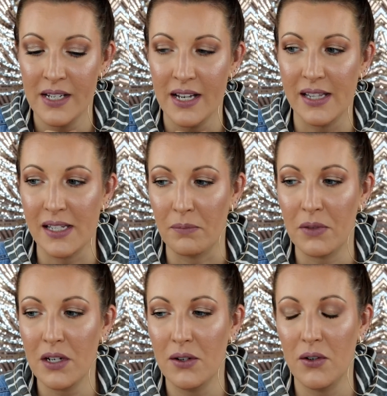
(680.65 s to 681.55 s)
It's
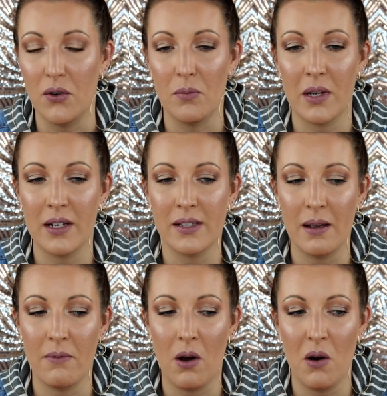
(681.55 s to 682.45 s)
something new because
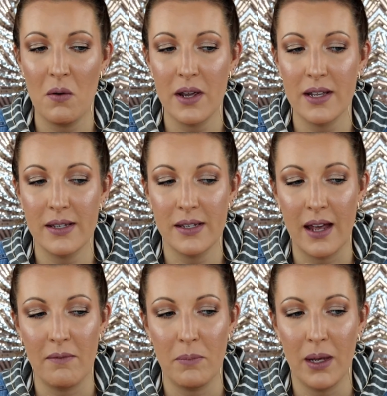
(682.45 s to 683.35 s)
I've always
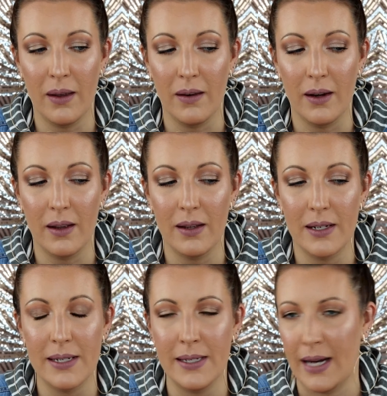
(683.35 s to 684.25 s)
have been
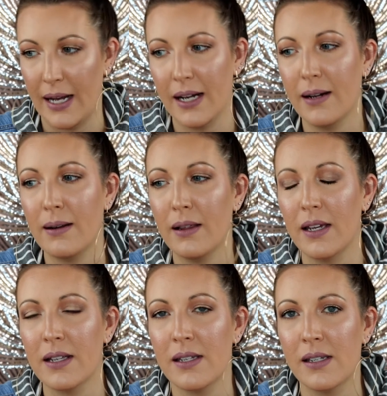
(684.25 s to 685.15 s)
dating at
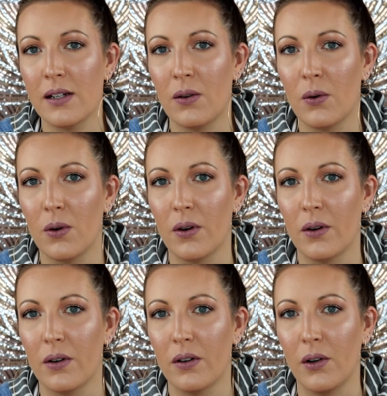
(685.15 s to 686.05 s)
least,
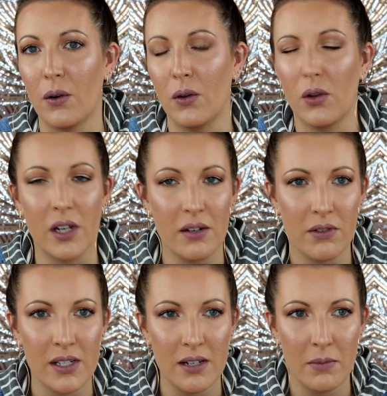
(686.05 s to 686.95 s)
or looking
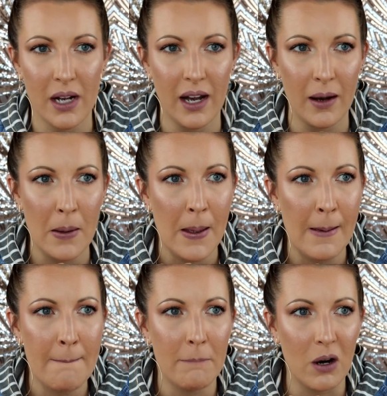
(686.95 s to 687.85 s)
for somebody.
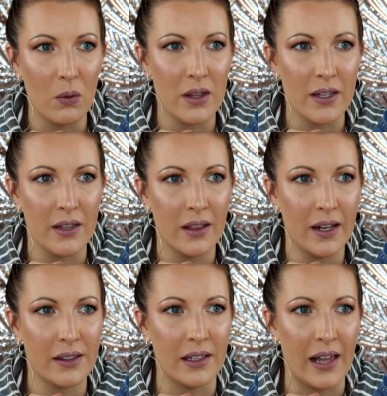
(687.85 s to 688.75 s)
But within
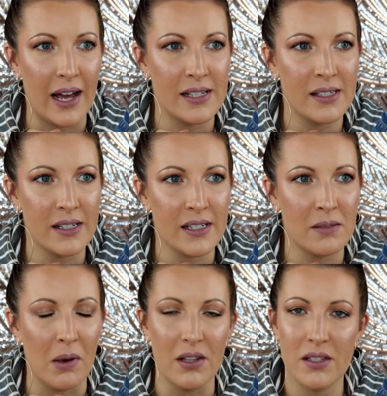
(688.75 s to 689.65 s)
like the last
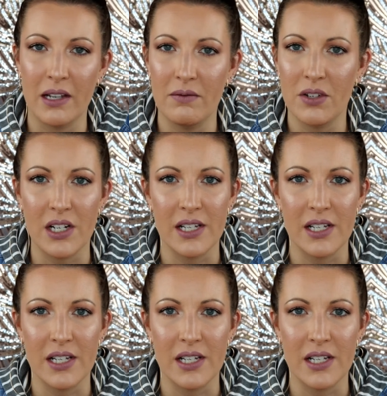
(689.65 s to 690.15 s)
6 months, I'm